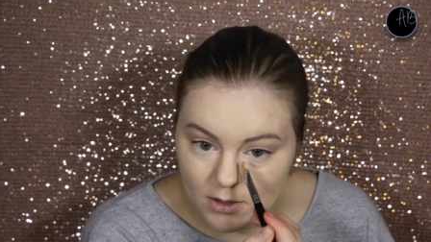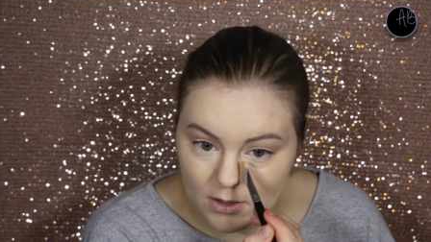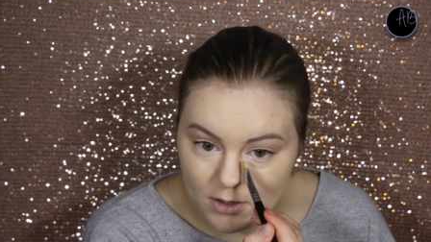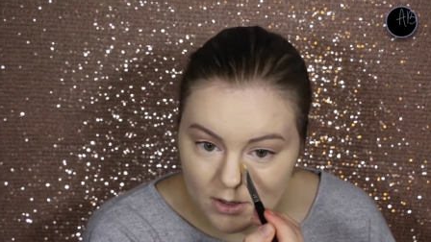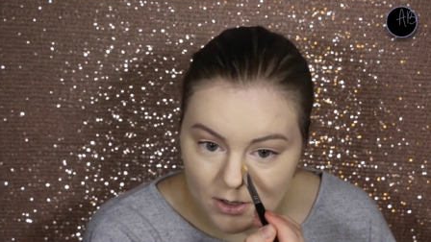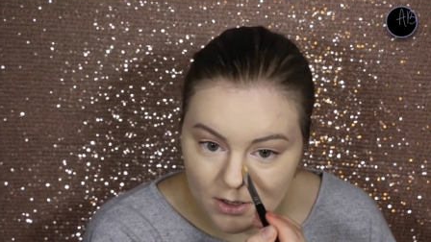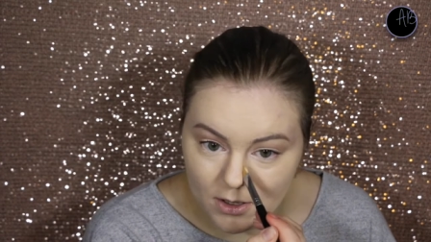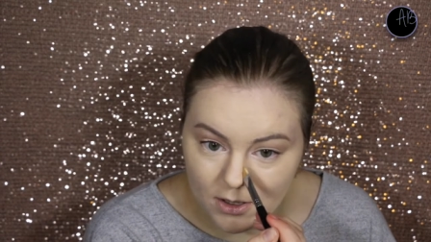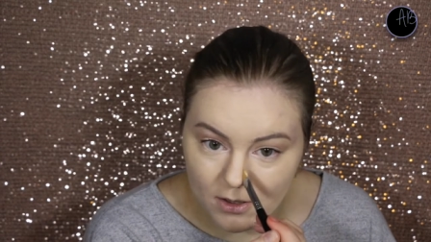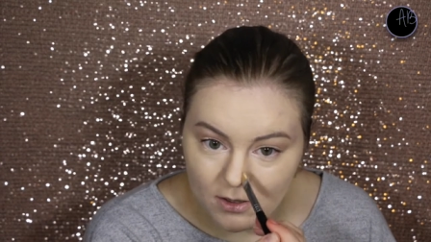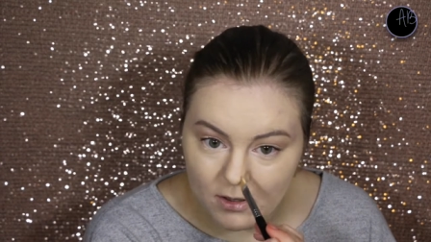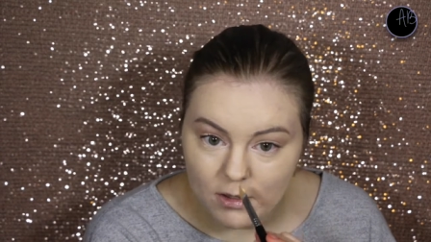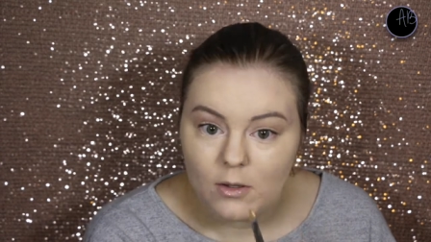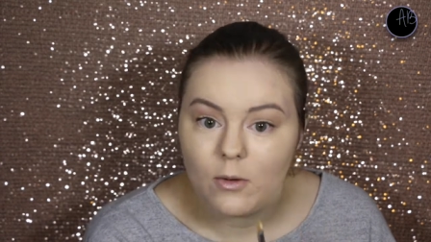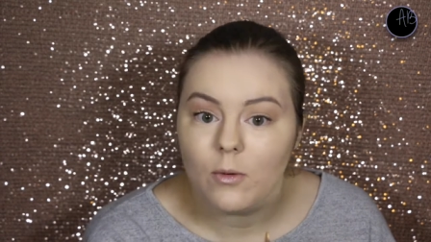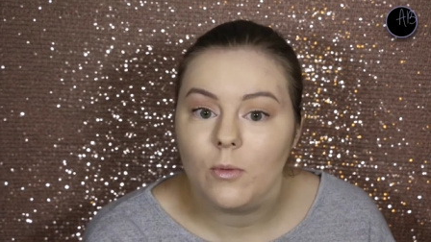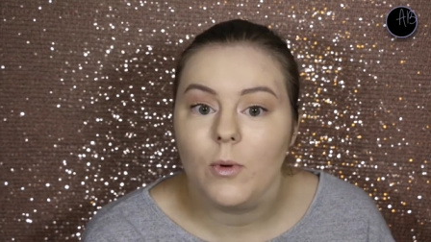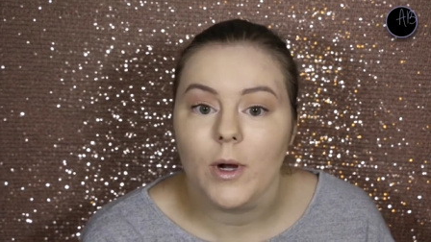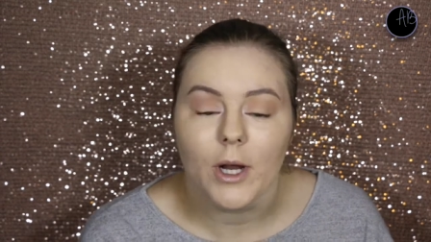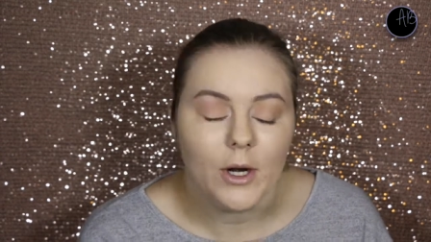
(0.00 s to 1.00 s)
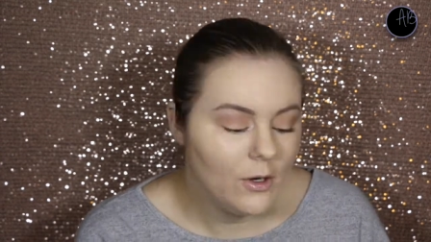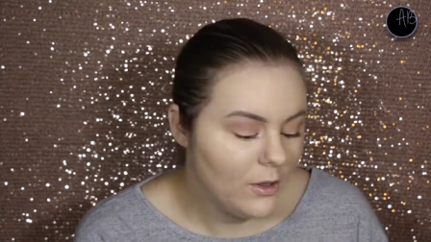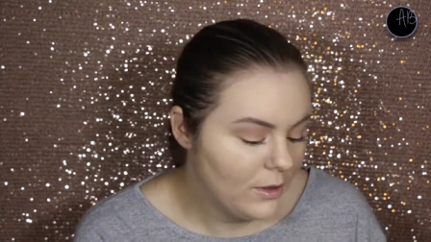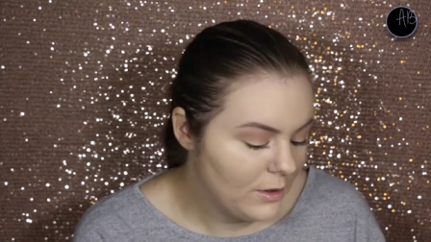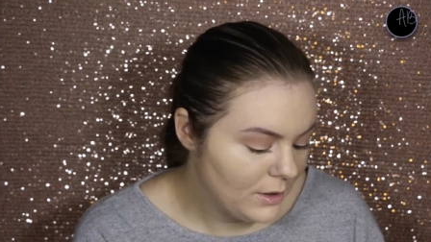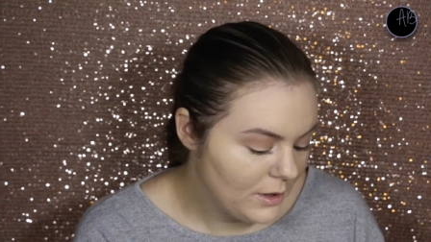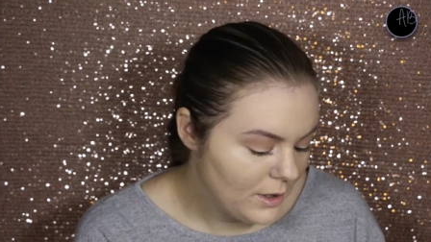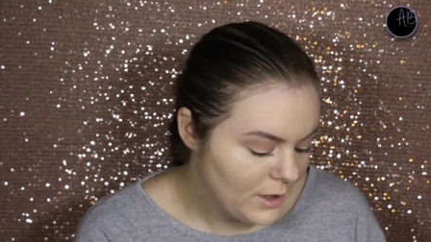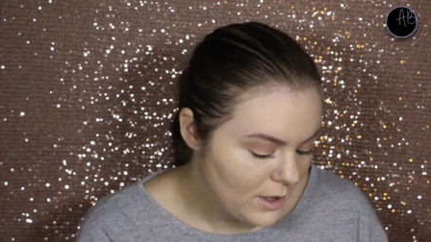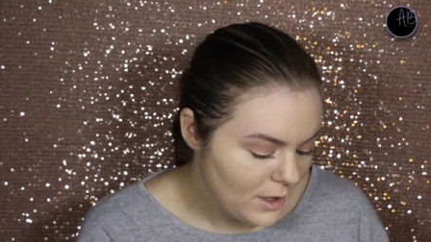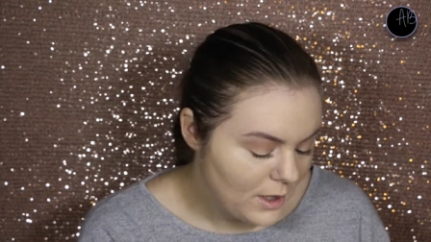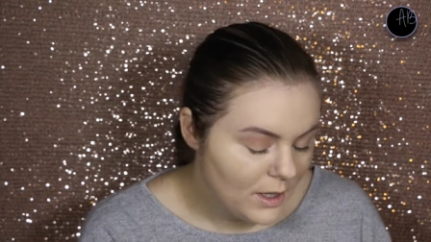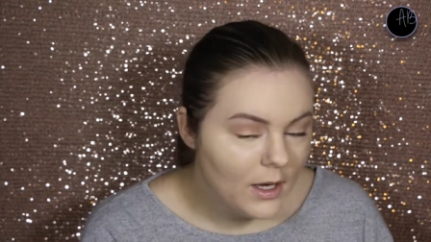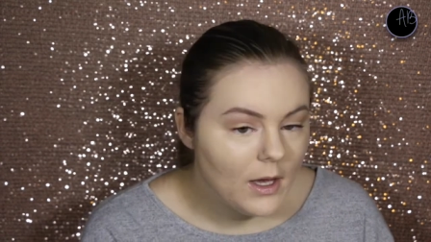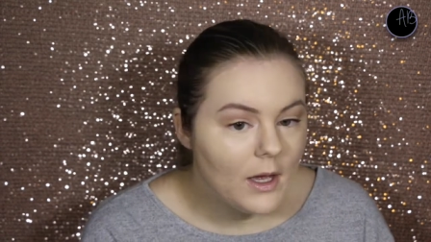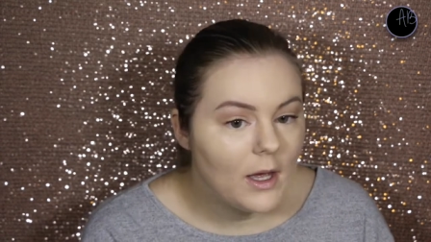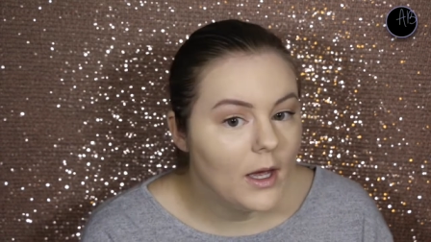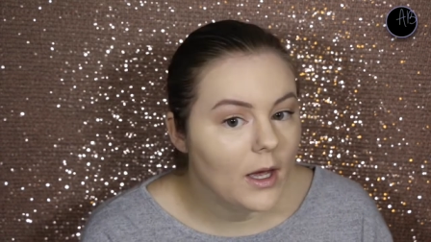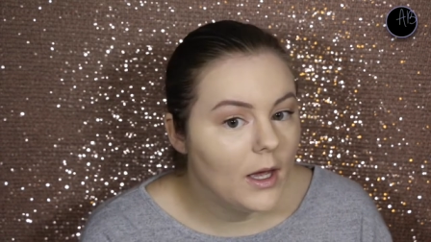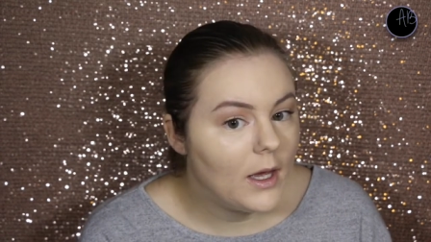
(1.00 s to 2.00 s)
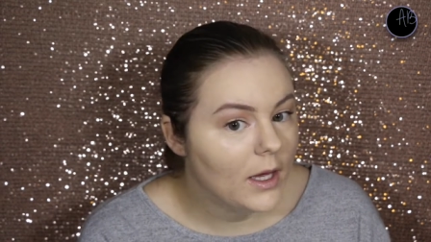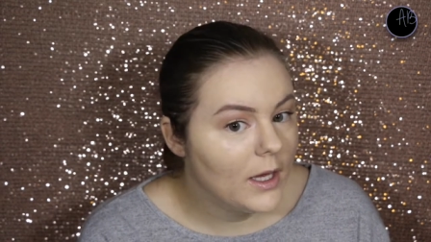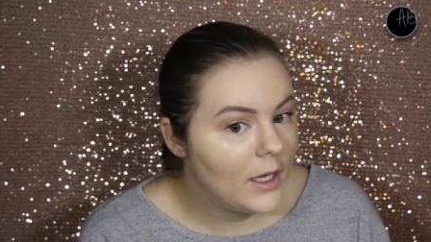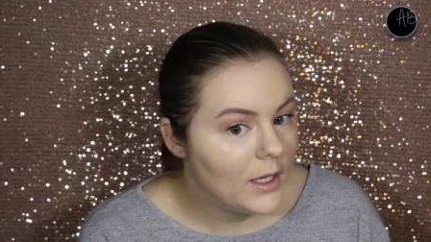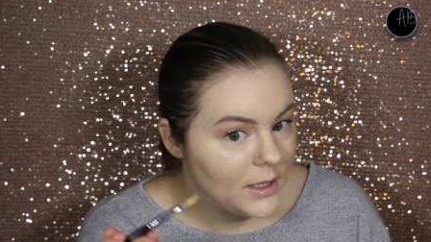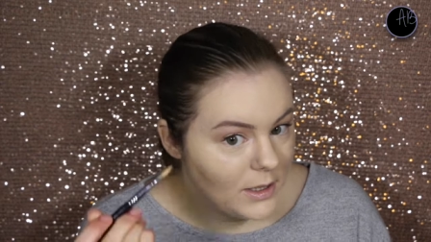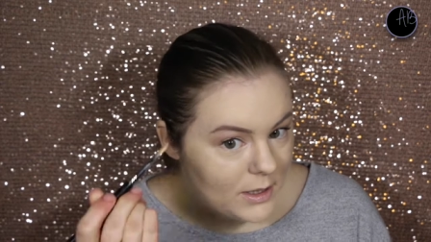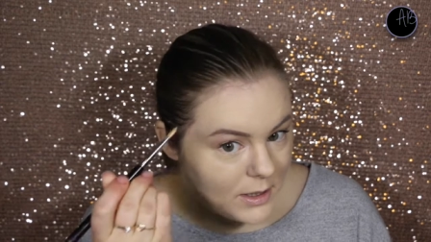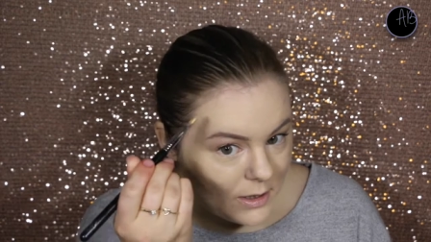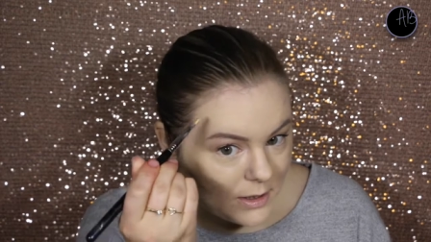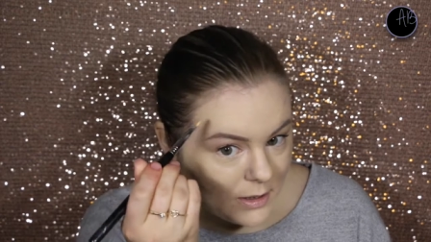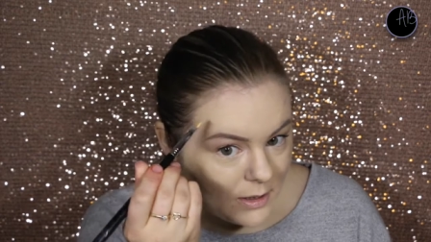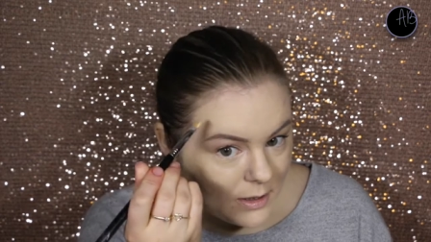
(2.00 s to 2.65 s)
you know, why not? And